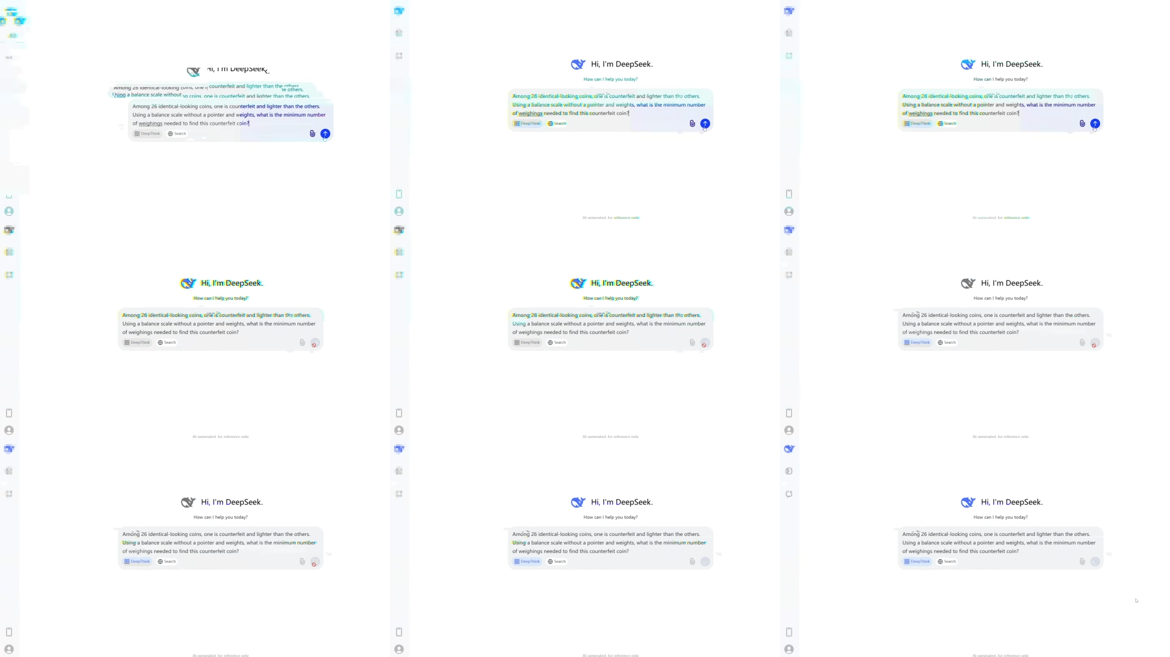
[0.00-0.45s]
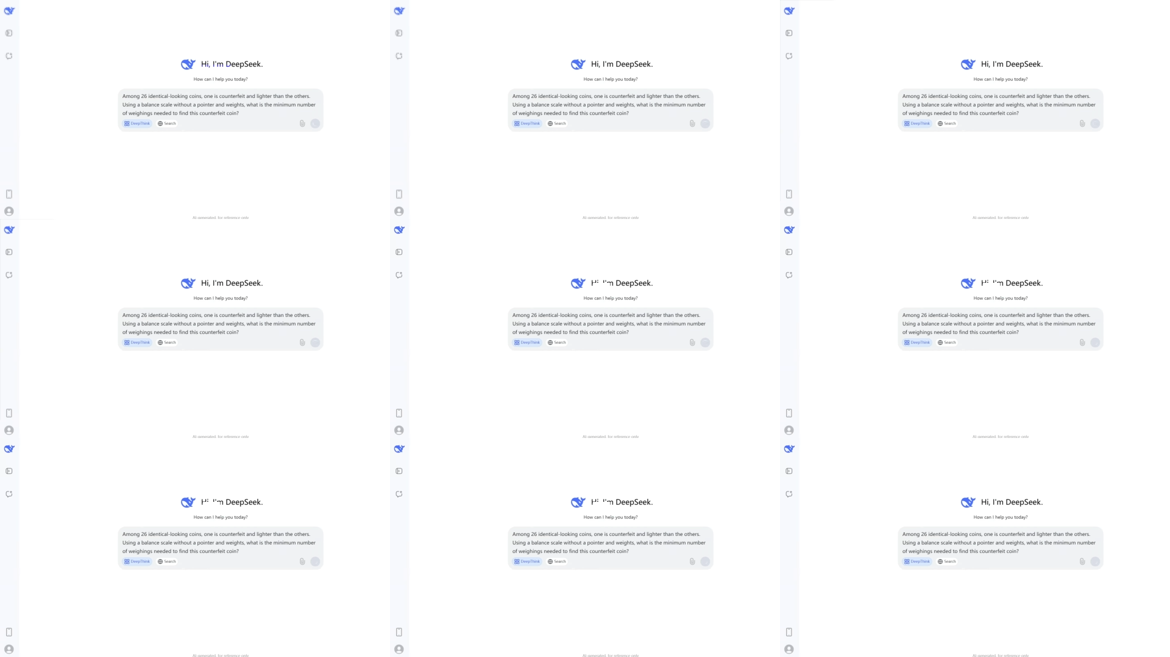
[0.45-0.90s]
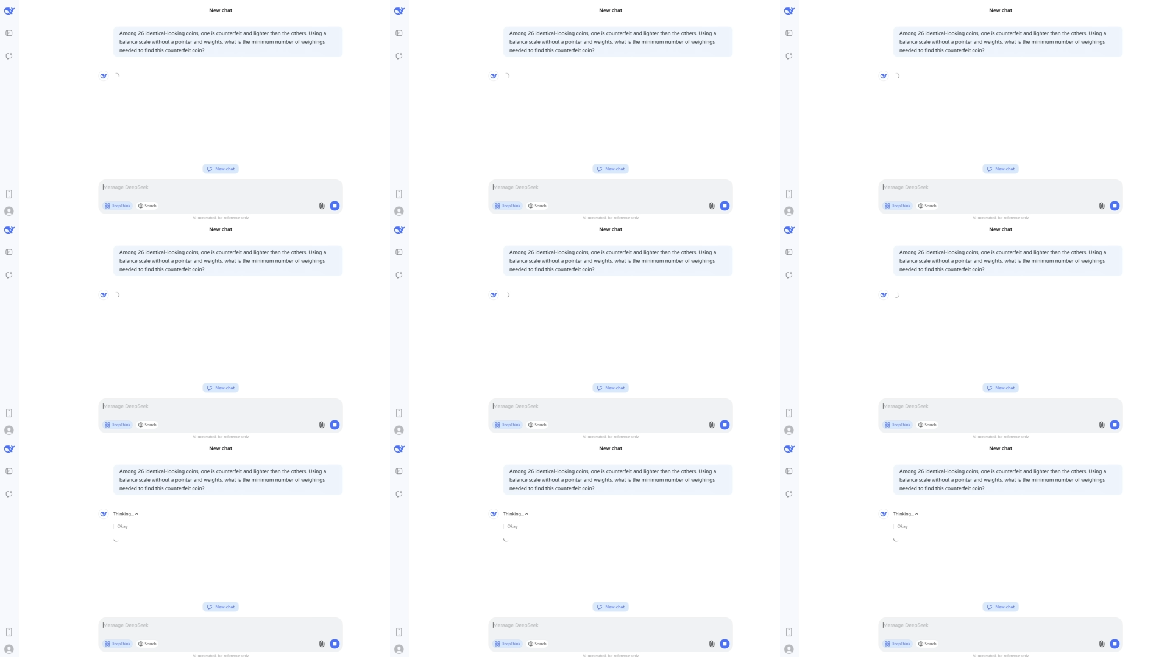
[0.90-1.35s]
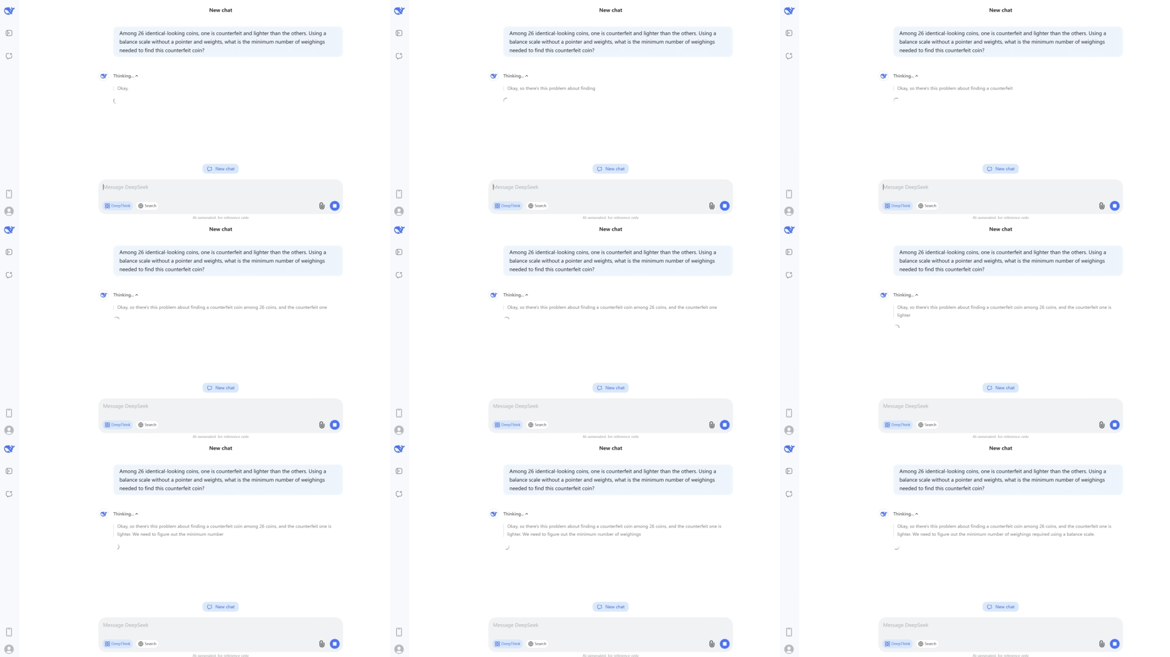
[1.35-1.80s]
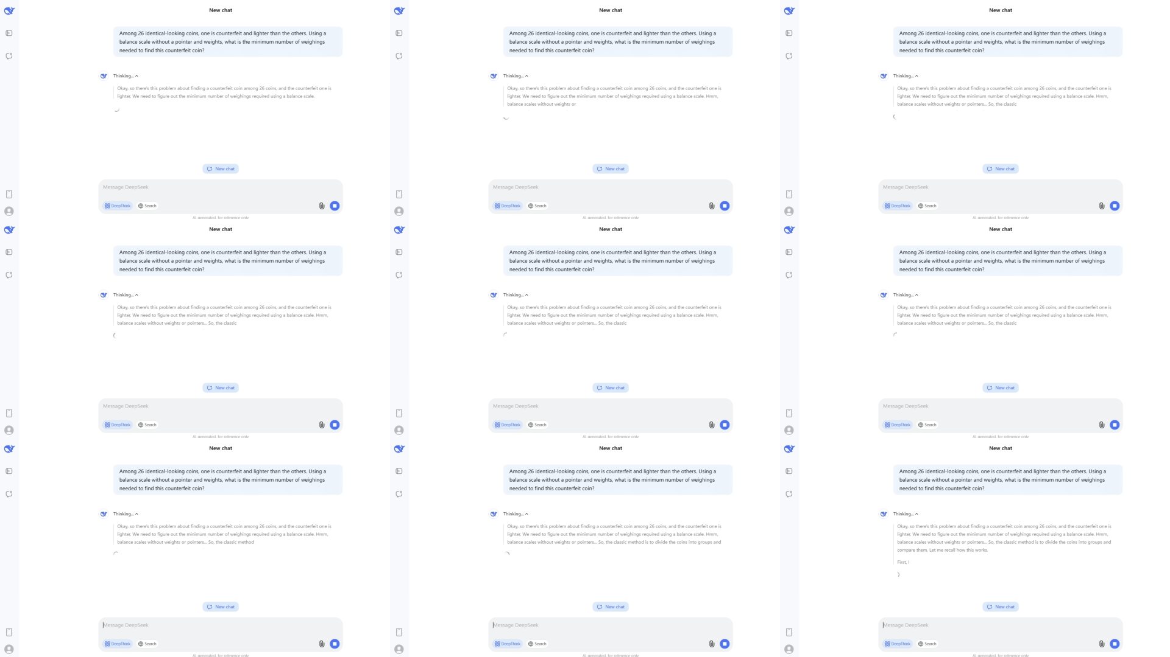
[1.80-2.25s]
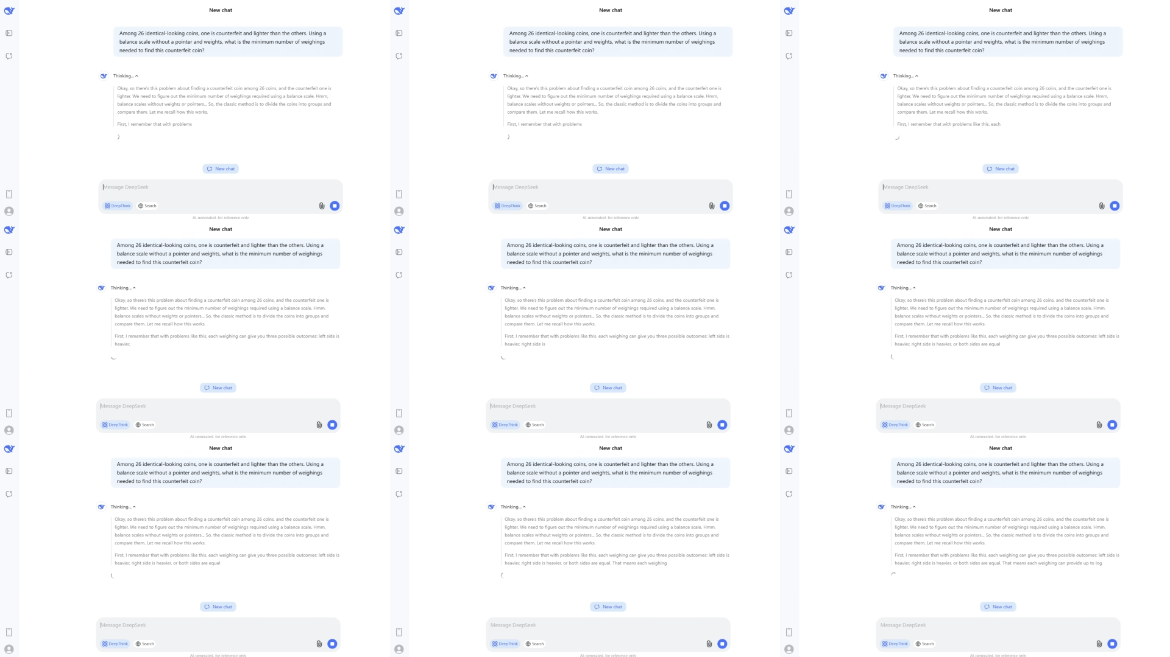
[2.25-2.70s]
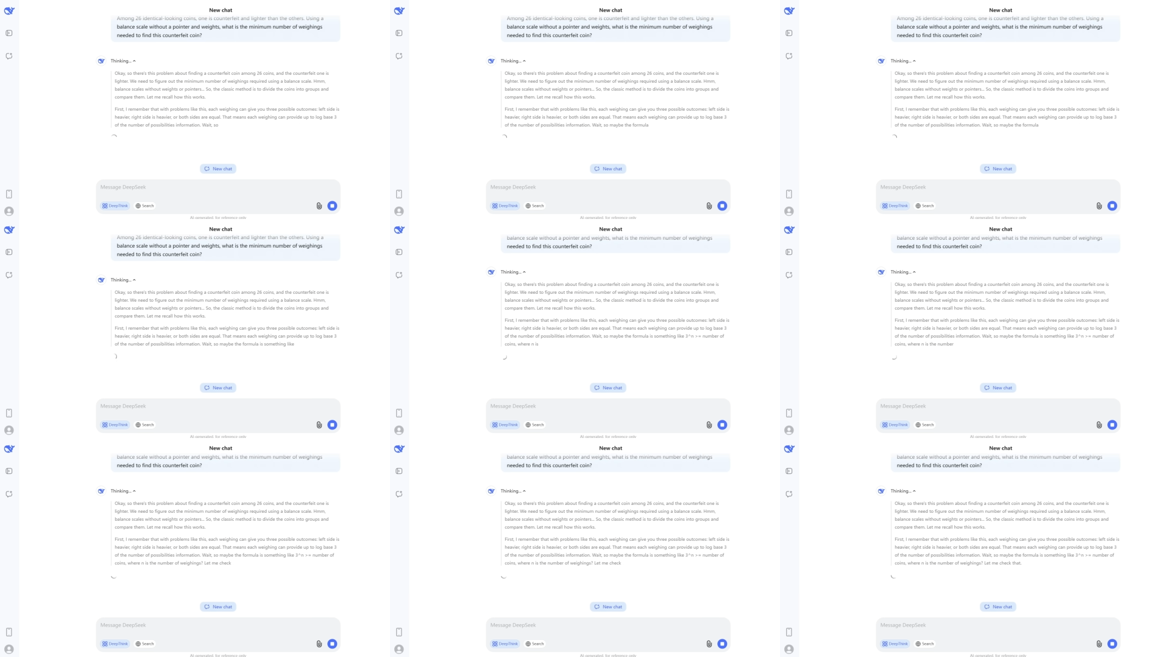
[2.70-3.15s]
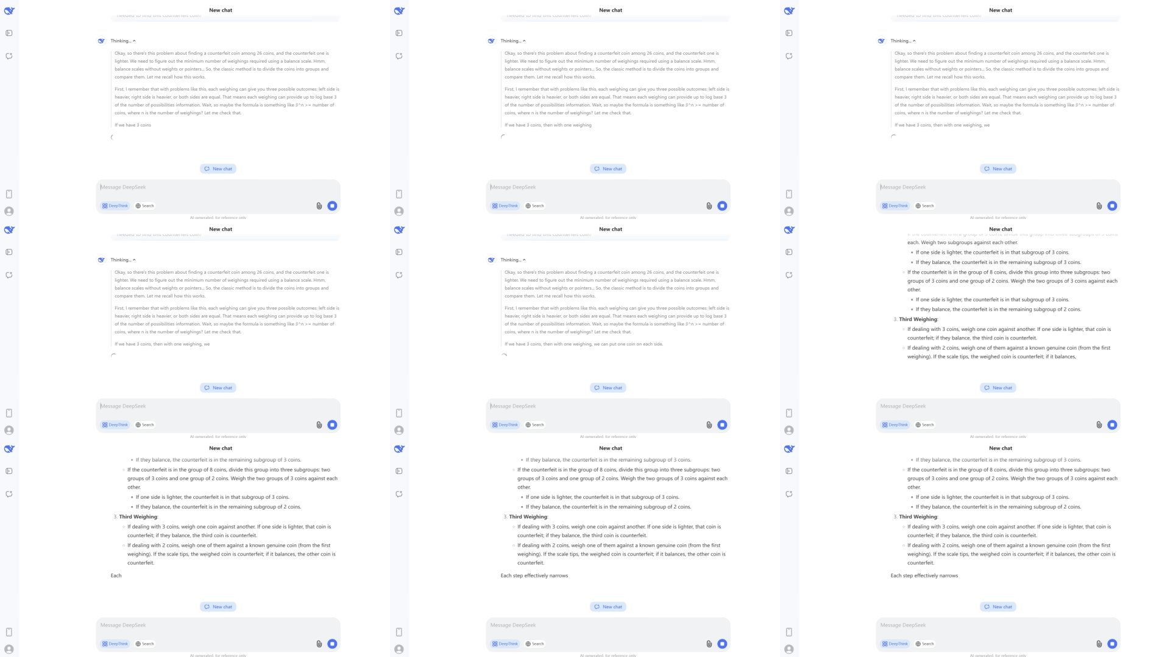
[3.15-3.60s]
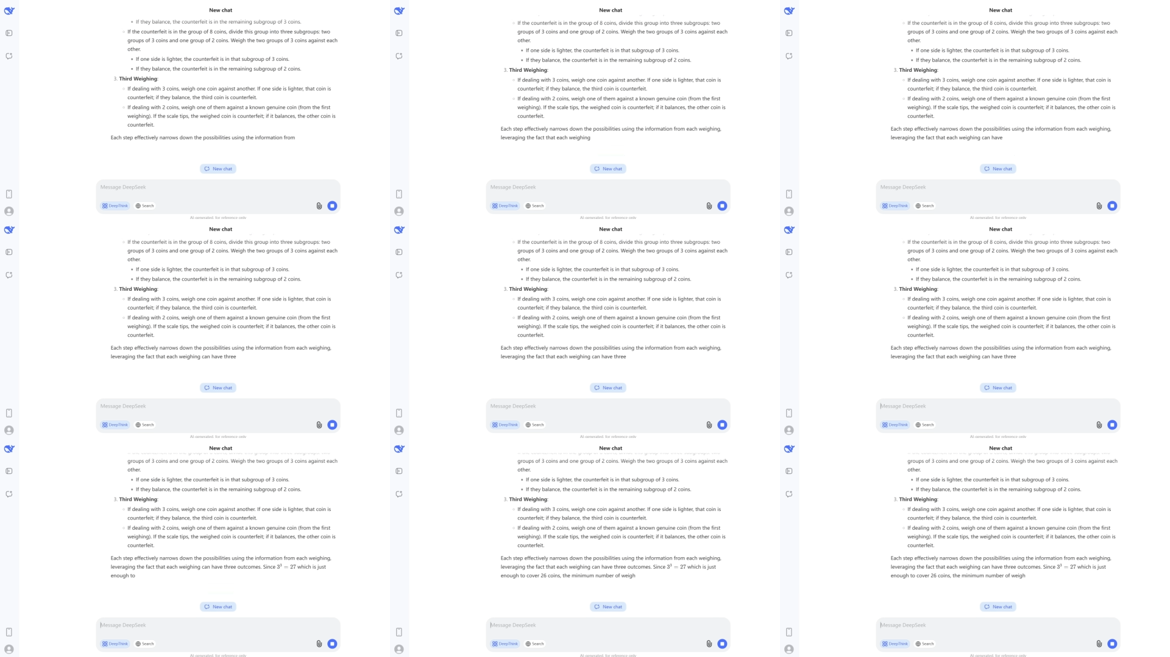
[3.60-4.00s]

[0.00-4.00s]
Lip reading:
No face is visible, so there are no lips to read.